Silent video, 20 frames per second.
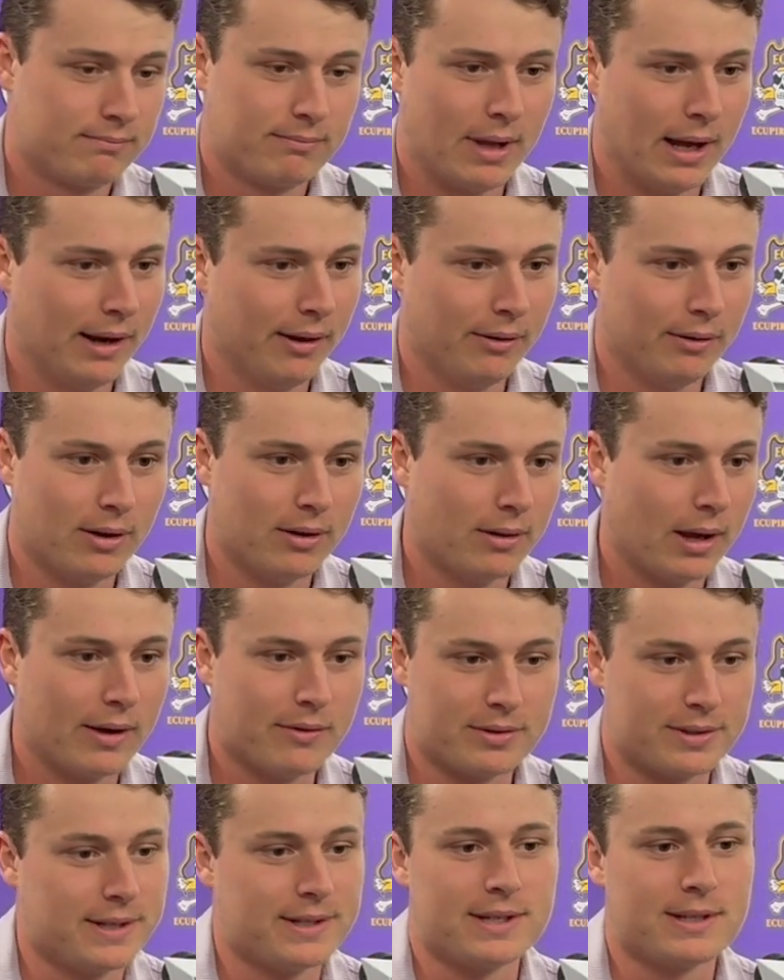I don't know,
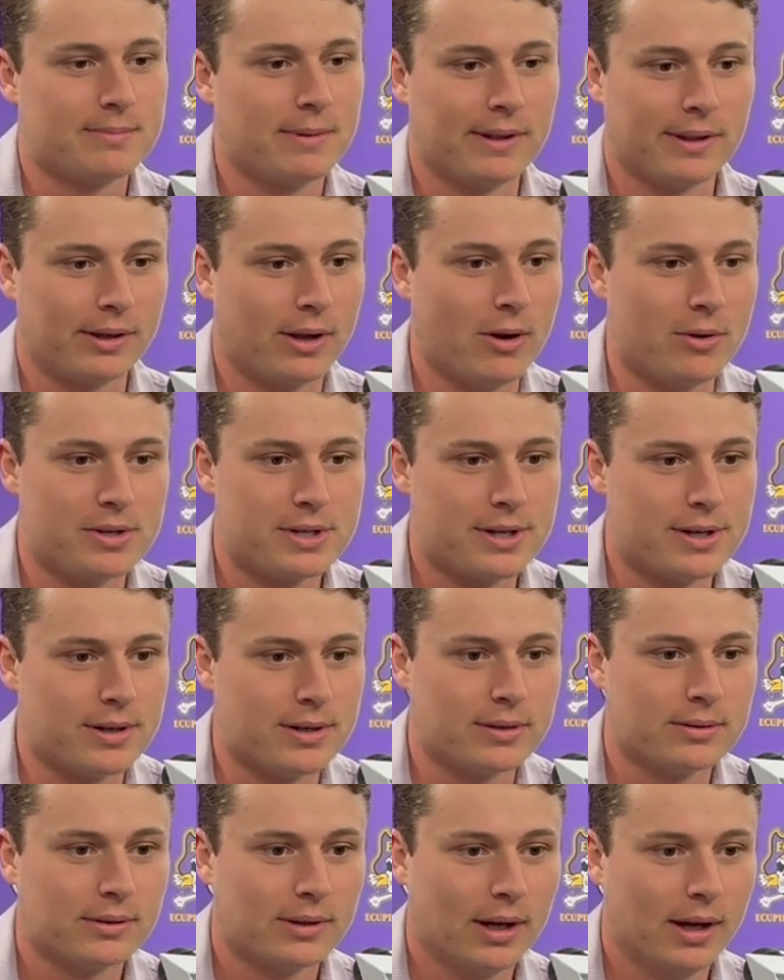ever since he's been the coach
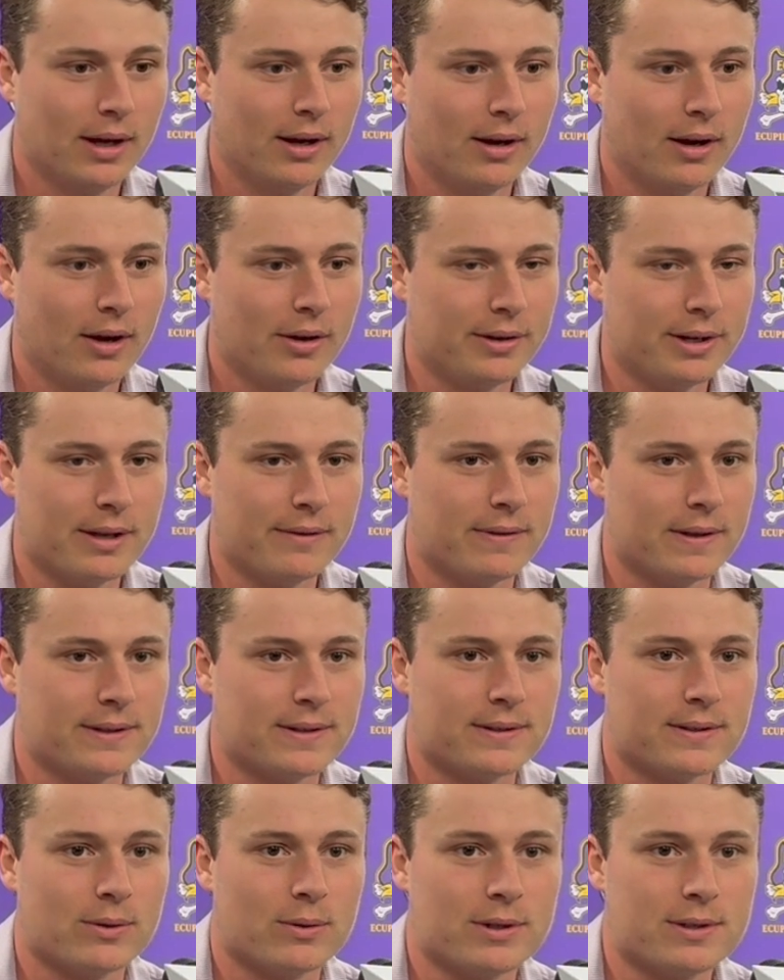here, our defense
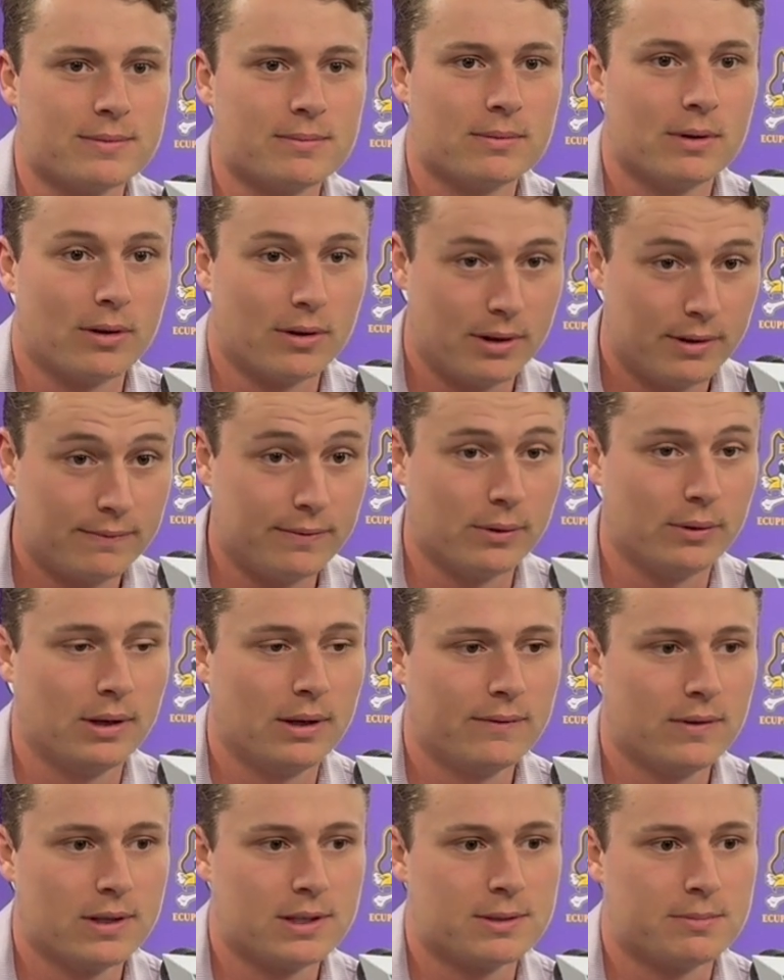is always, our infield
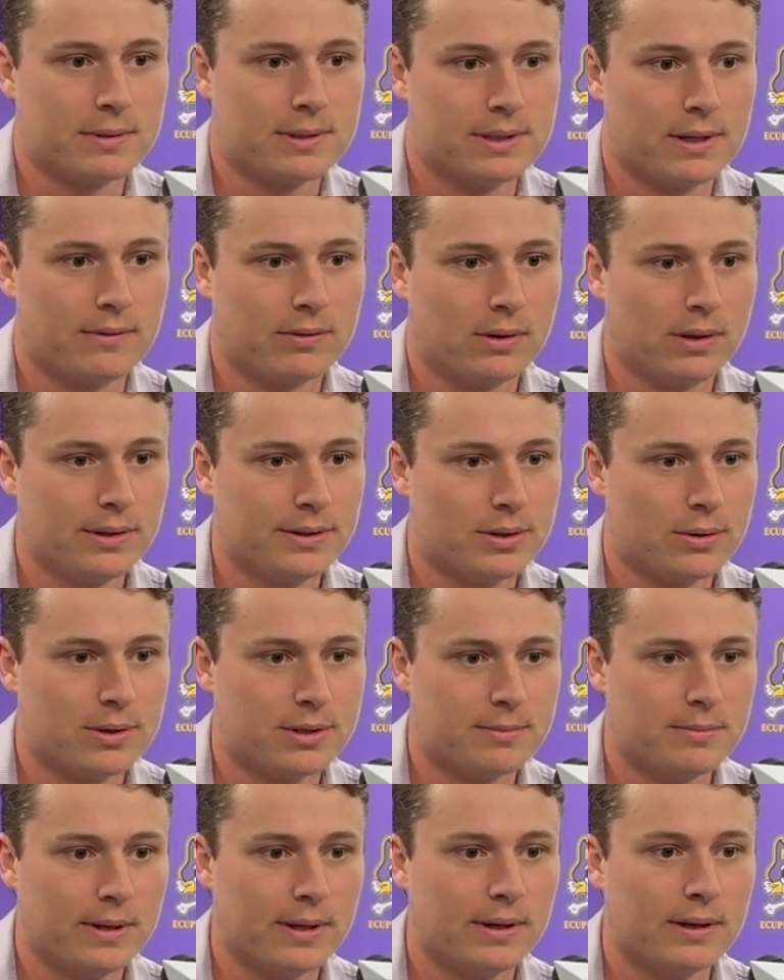defense specifically, has
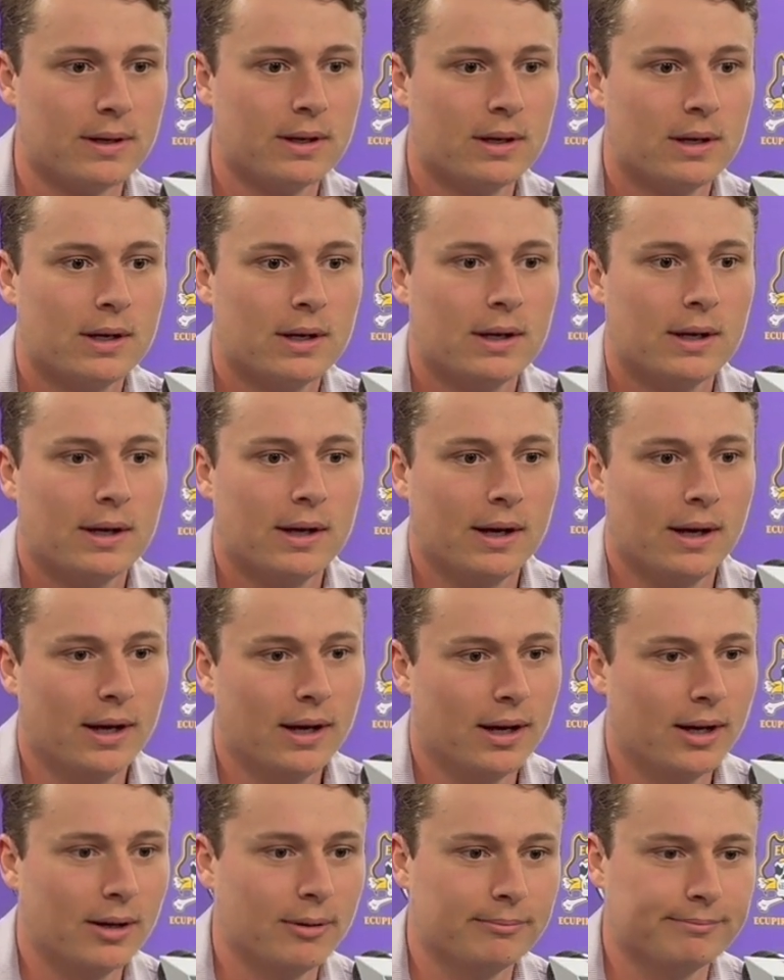always been
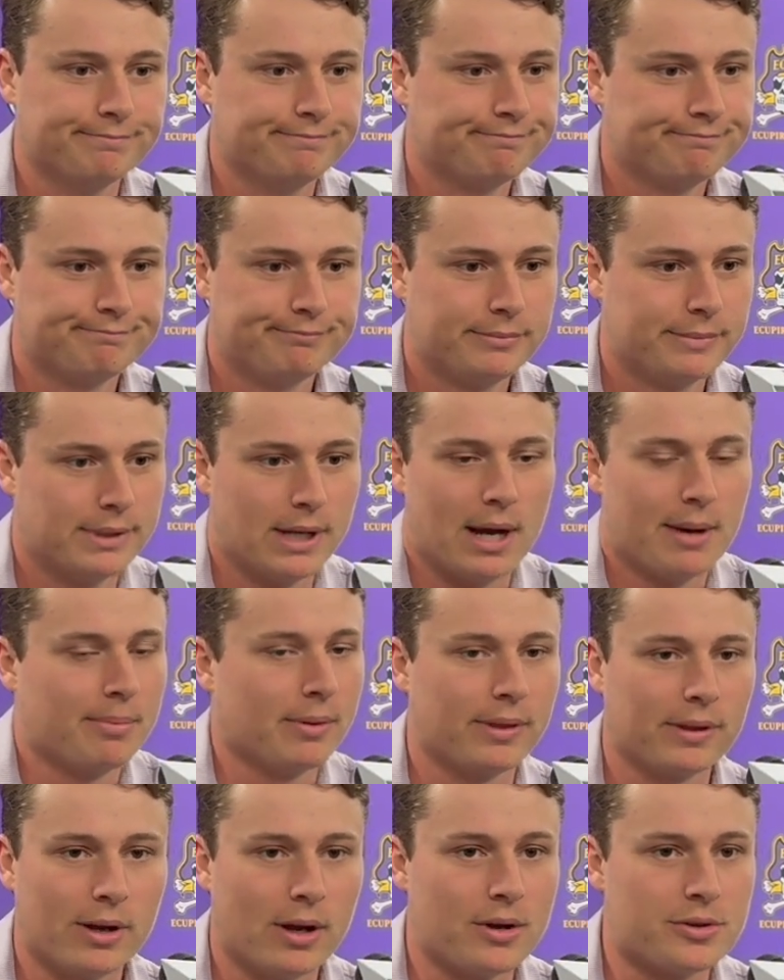top
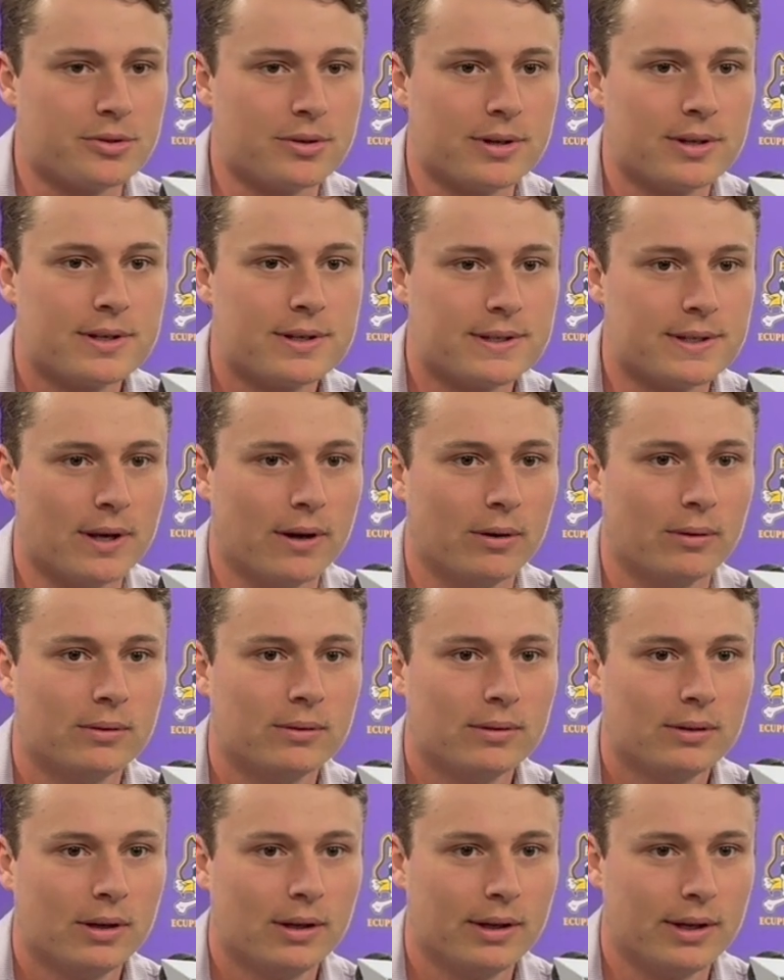of the country. So
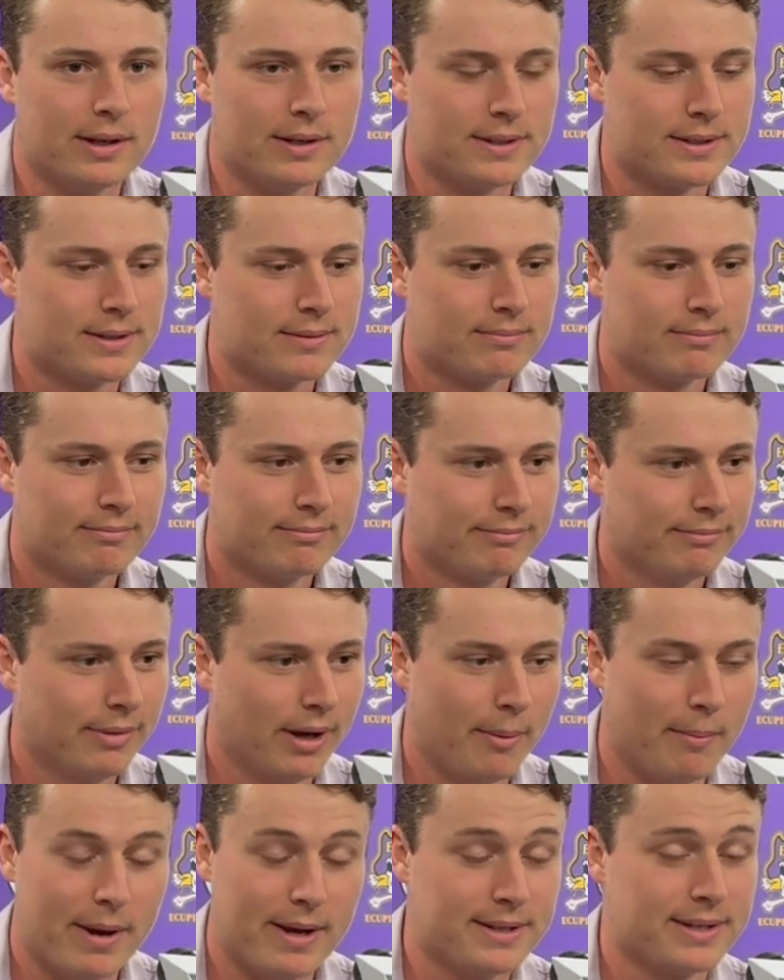he's
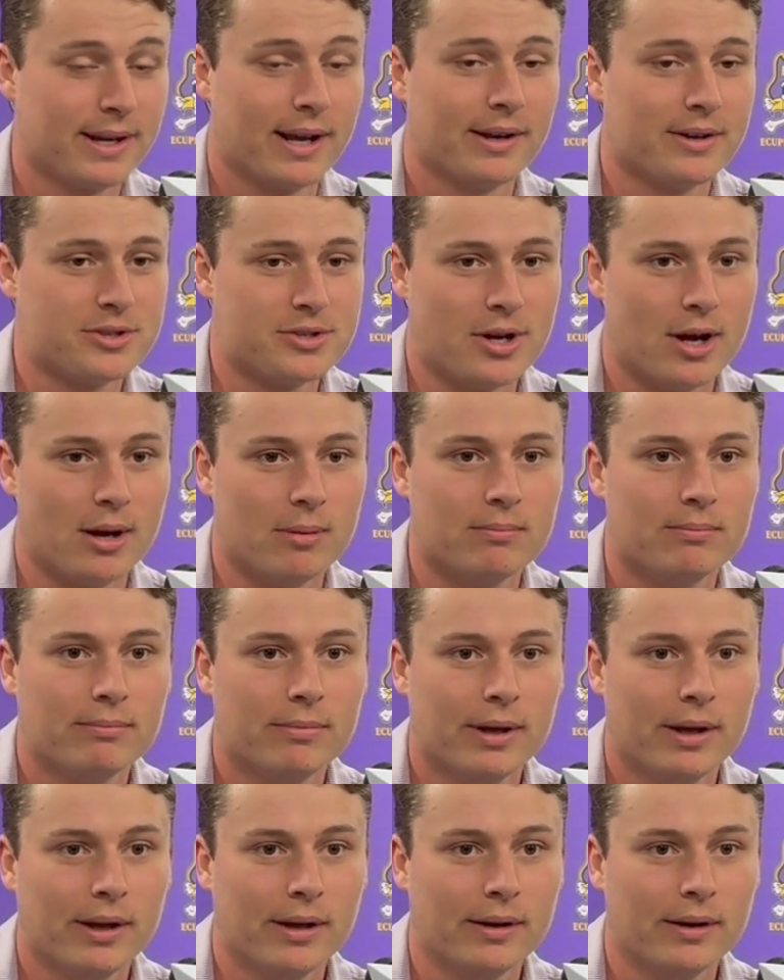amazing at his job,
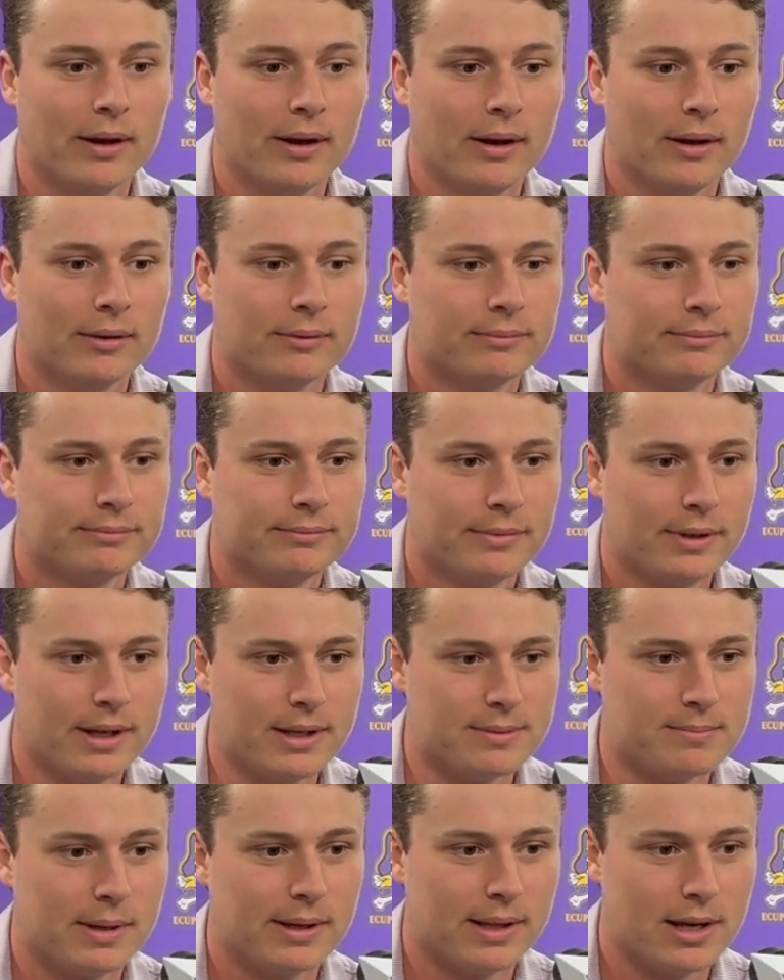and
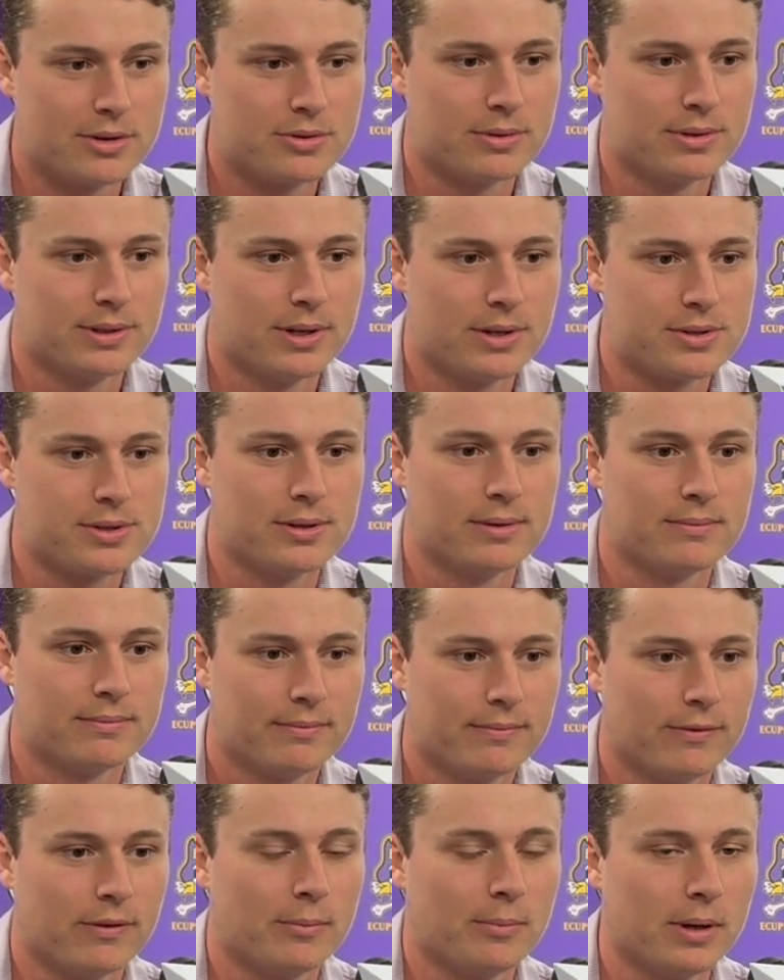he's made that transition
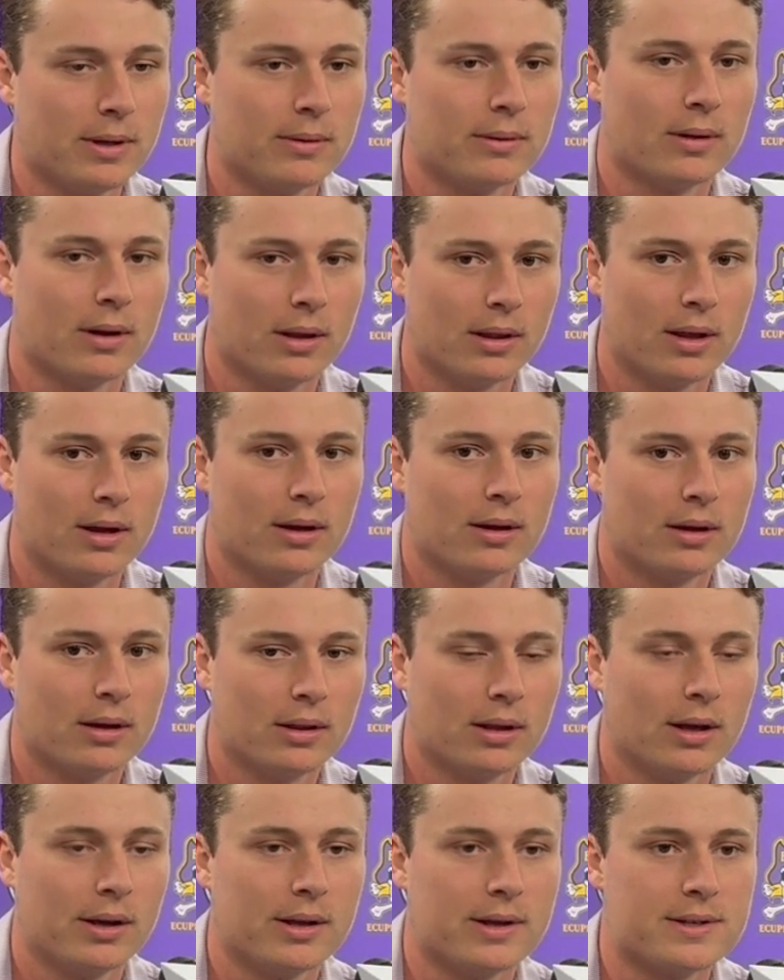for me a
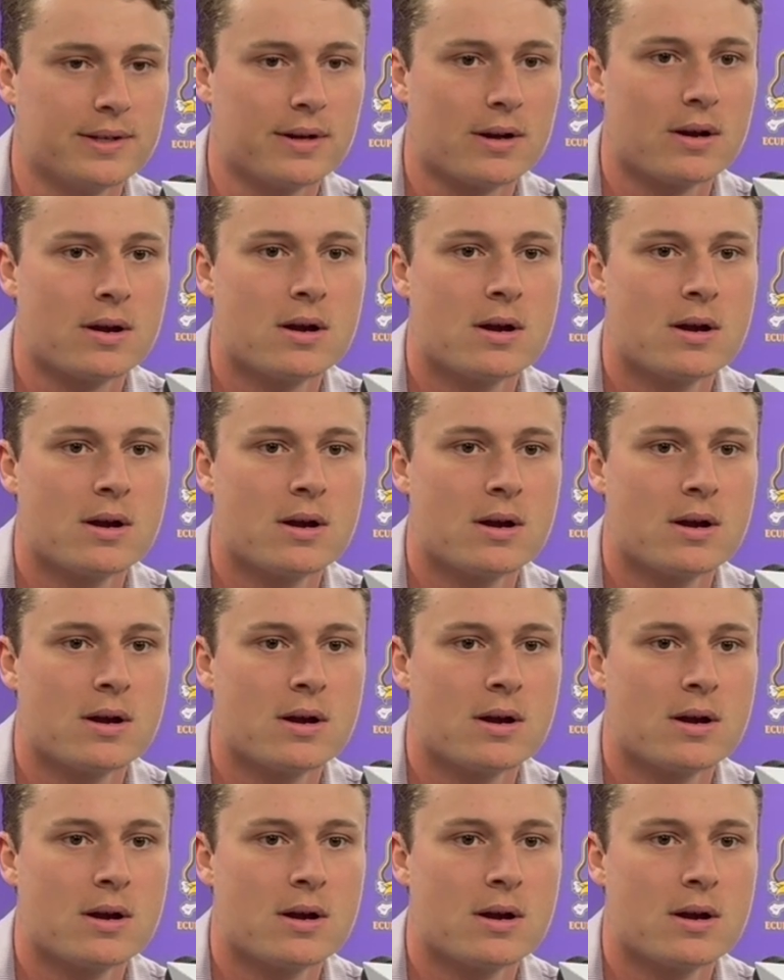lot easier.